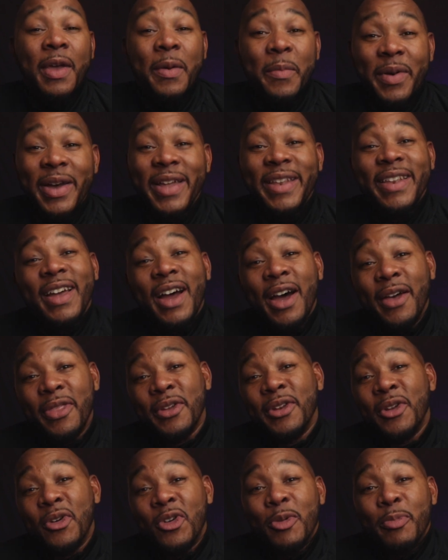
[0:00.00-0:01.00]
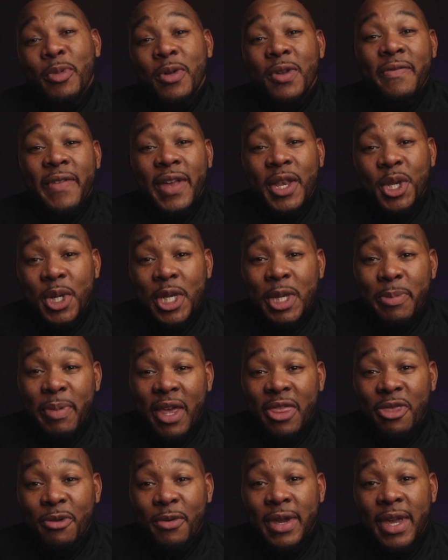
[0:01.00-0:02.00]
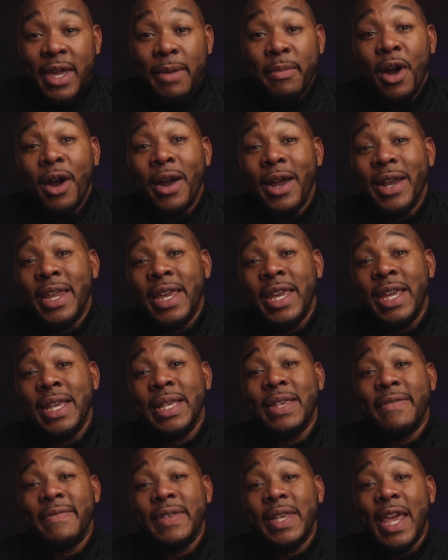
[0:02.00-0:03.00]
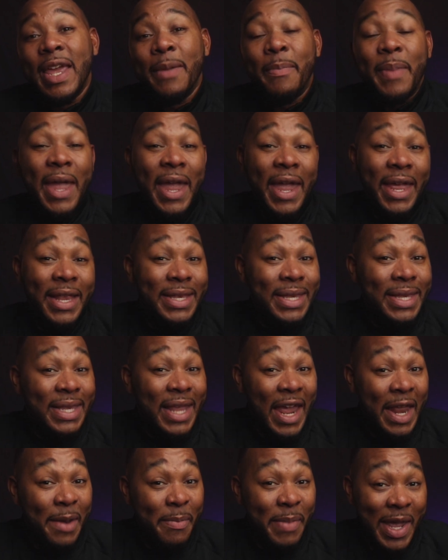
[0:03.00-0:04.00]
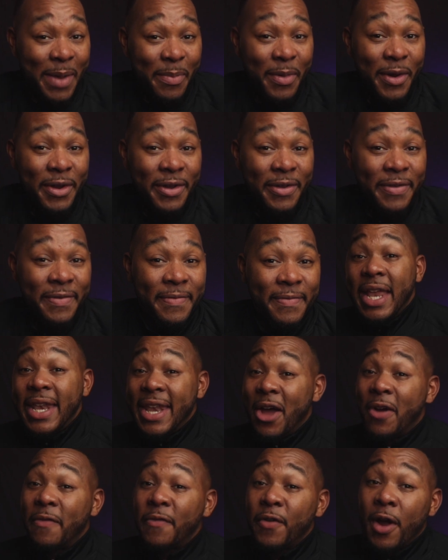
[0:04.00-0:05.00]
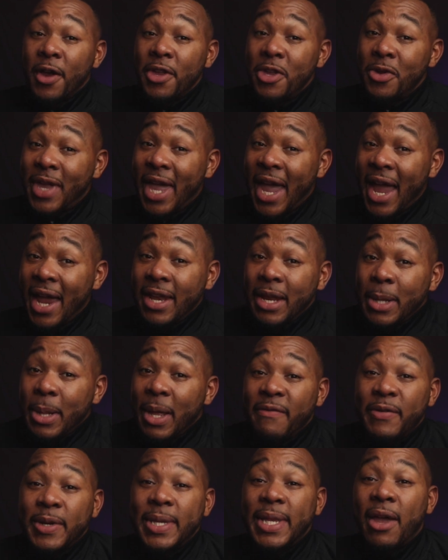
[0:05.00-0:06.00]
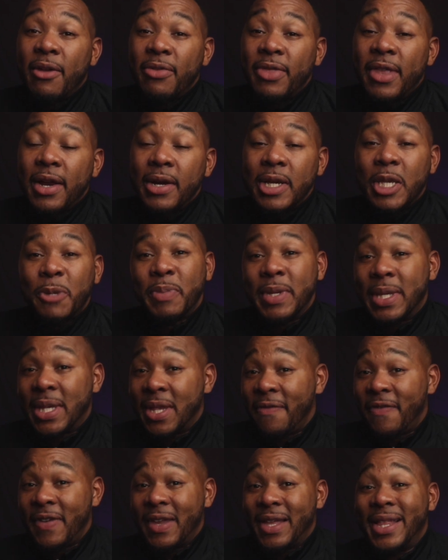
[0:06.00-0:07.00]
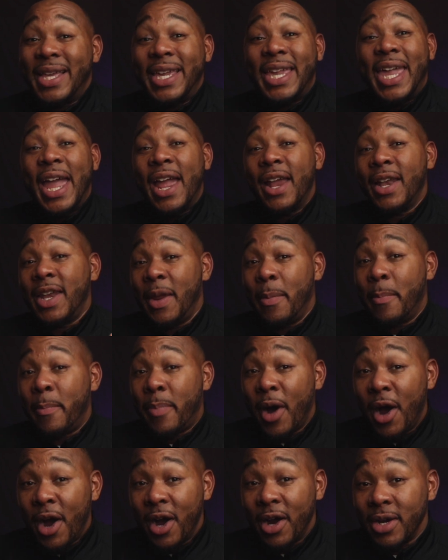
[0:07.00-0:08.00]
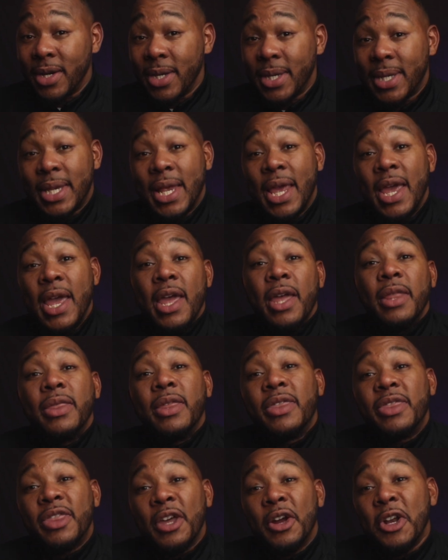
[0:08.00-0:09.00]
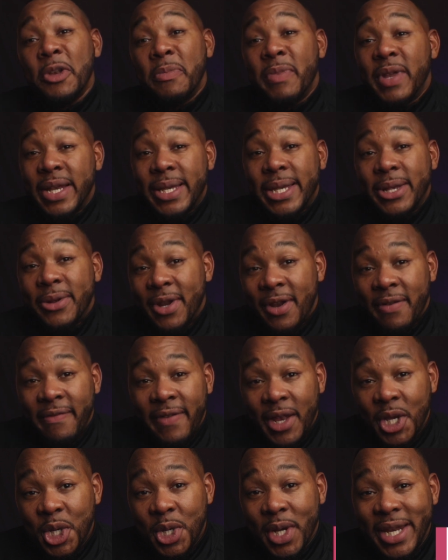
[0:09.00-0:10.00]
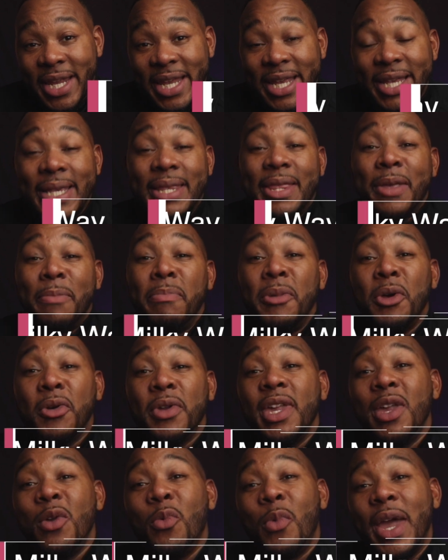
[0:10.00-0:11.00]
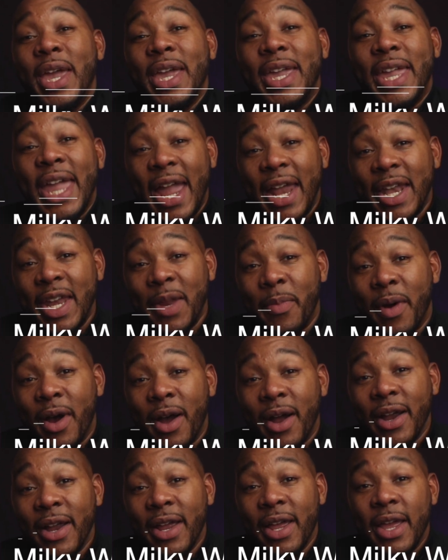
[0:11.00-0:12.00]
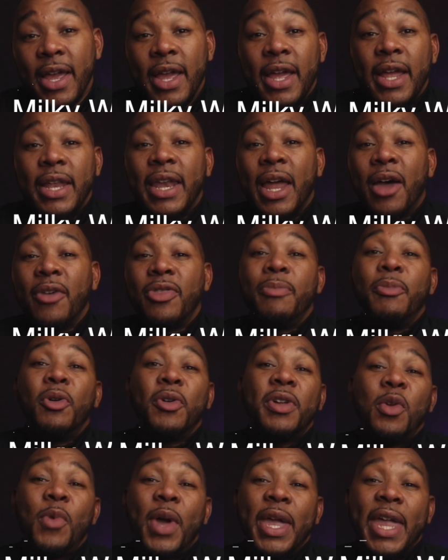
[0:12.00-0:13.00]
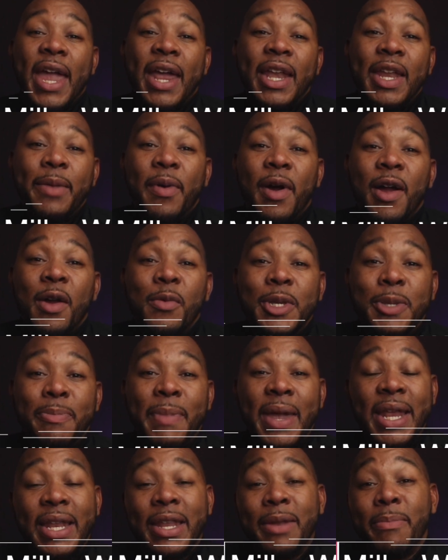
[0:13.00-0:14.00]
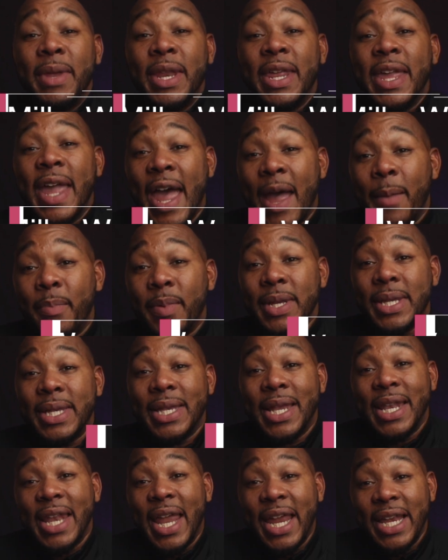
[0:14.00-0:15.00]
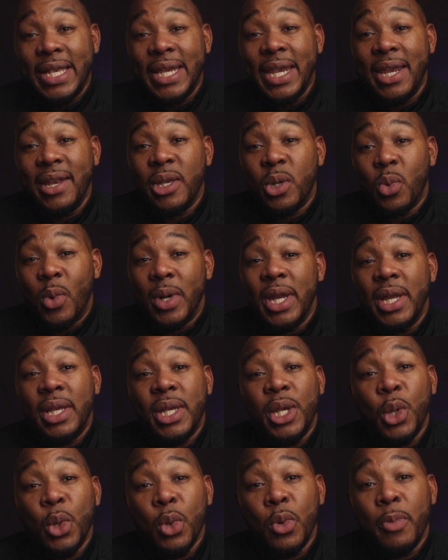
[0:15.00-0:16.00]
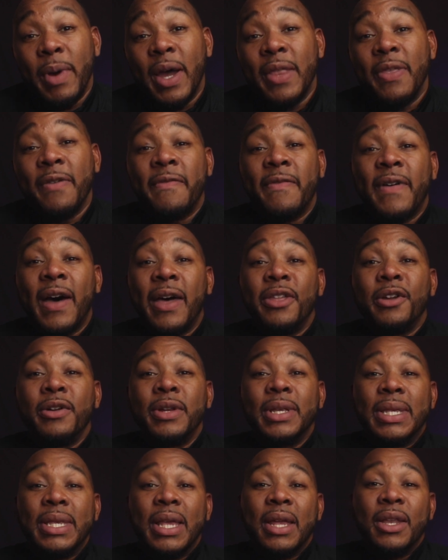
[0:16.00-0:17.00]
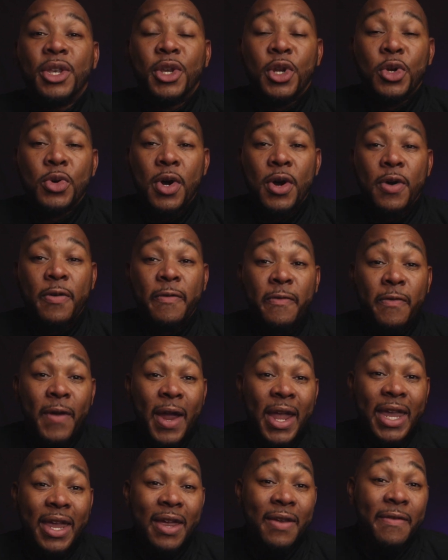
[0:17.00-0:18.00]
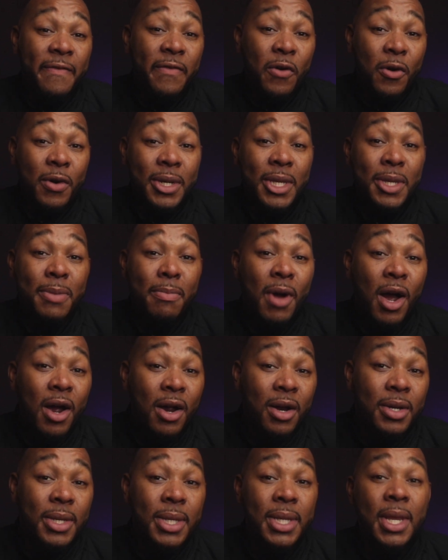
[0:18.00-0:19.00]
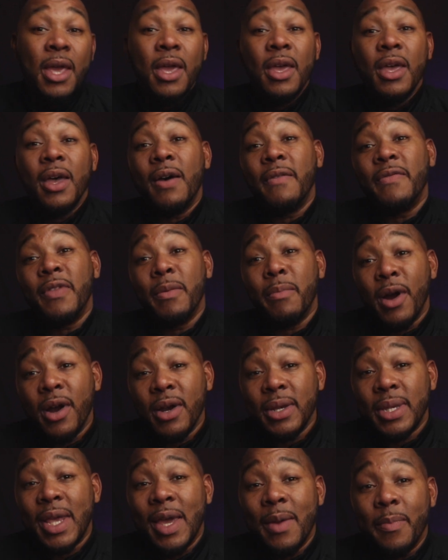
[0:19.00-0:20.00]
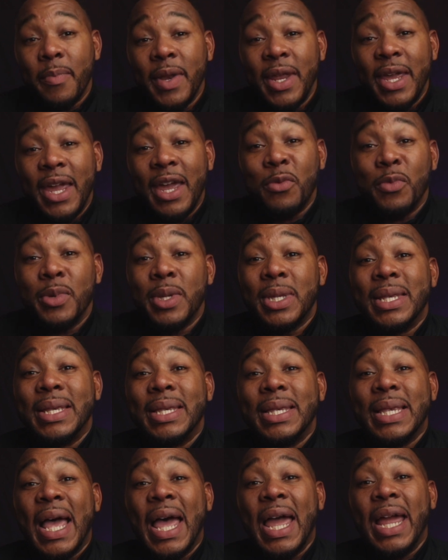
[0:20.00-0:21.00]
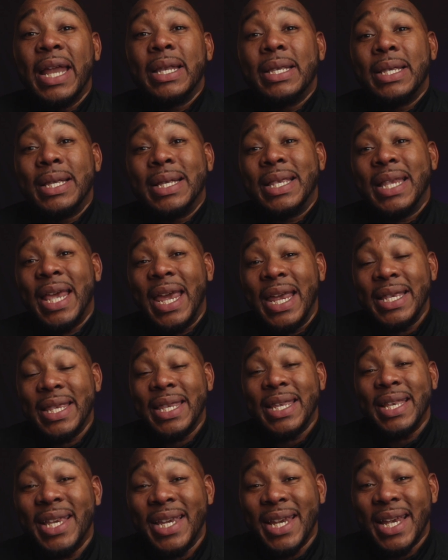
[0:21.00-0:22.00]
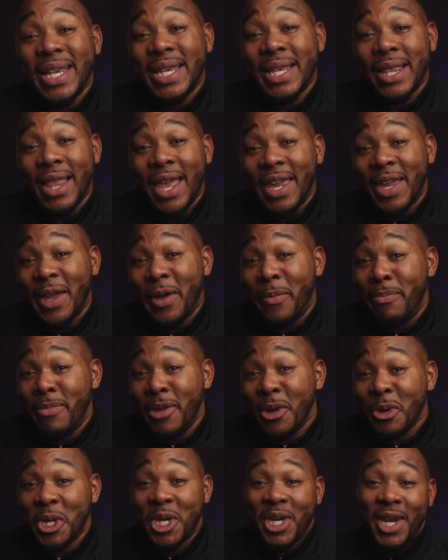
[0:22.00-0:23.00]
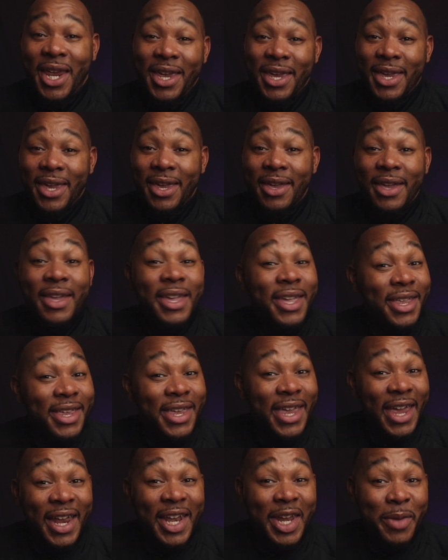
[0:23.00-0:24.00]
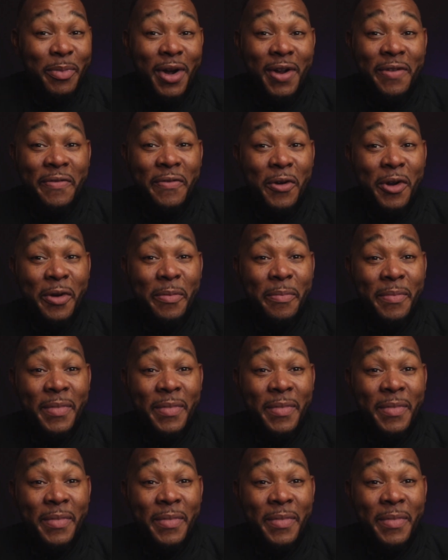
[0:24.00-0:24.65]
But other notable inventions by 3M are adhesive tape and sandpaper. Now, for all you candy lovers out there, specifically candy bars, the third Minnesota invention is the Milky Way Candy Bar. Now, the Milky Way Candy Bar was made in Minneapolis in 1922 by the father and son duo Frank and Forrest Mars of the Mars Company and was designed to taste just like a milkshake in candy bar form.